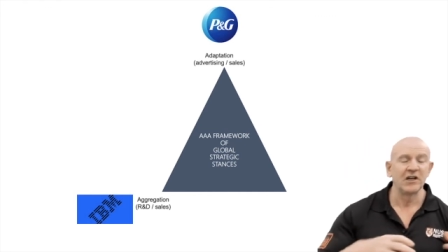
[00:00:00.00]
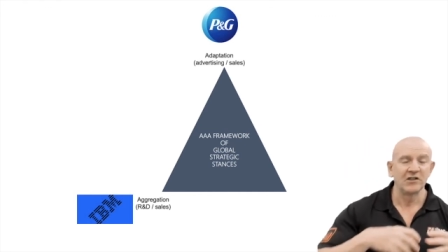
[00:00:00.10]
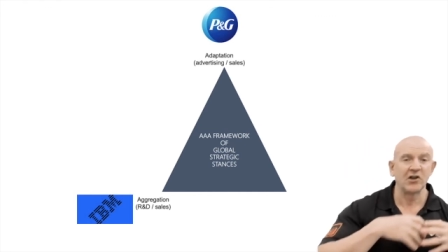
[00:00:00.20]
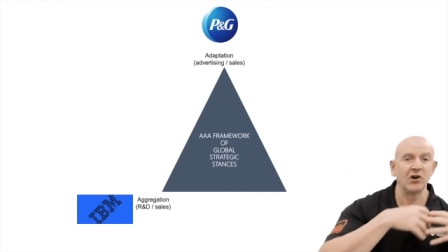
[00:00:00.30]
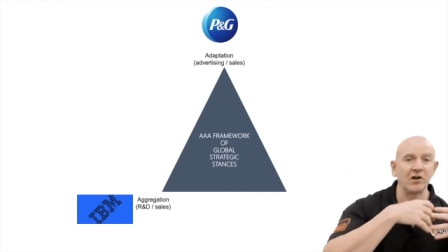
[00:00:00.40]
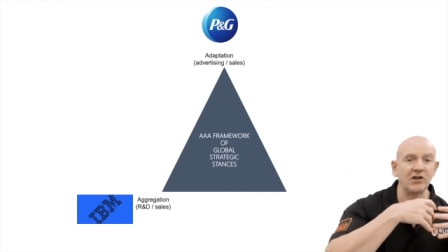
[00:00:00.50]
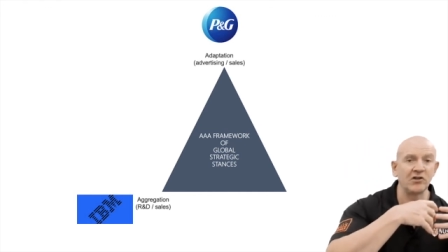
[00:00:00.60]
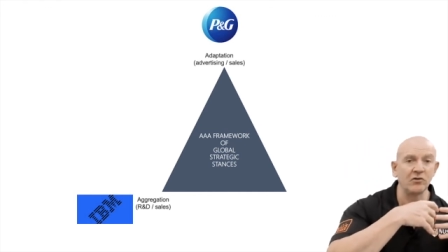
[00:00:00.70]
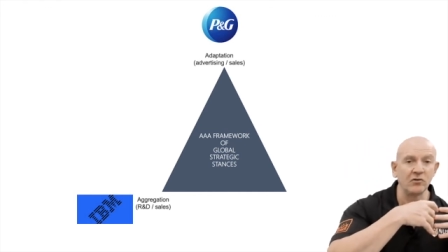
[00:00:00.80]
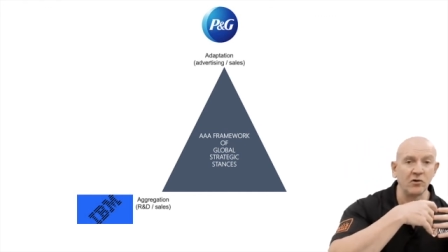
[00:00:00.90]

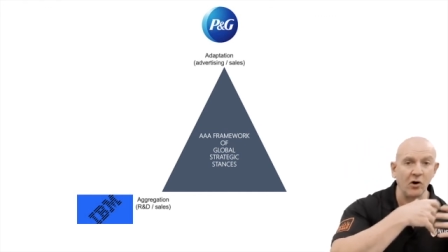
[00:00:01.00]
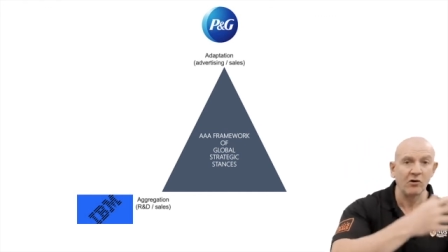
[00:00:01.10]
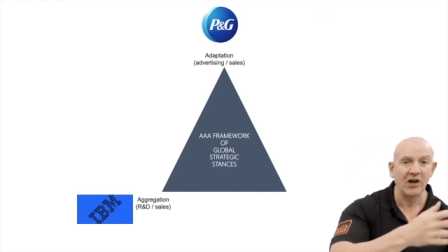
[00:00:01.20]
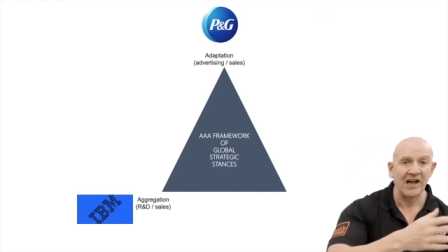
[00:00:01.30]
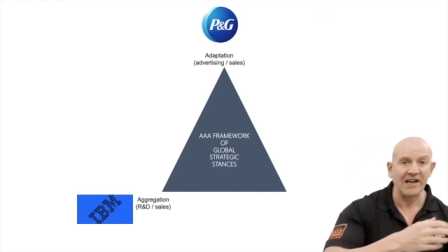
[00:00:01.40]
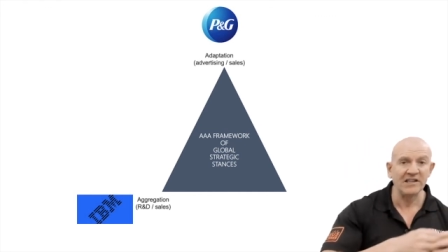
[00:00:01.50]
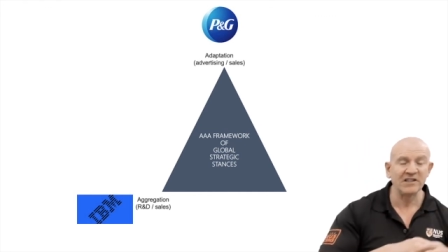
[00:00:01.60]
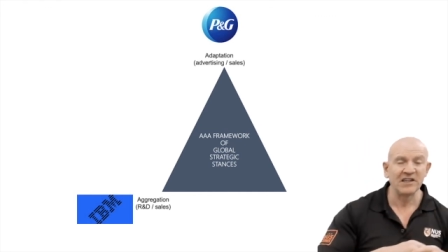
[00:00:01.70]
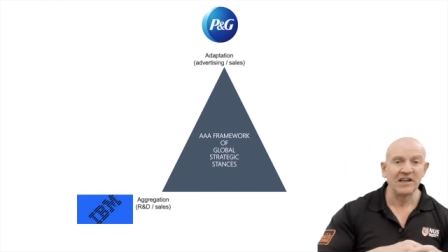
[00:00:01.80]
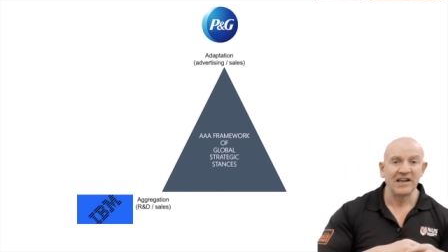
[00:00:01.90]
to localize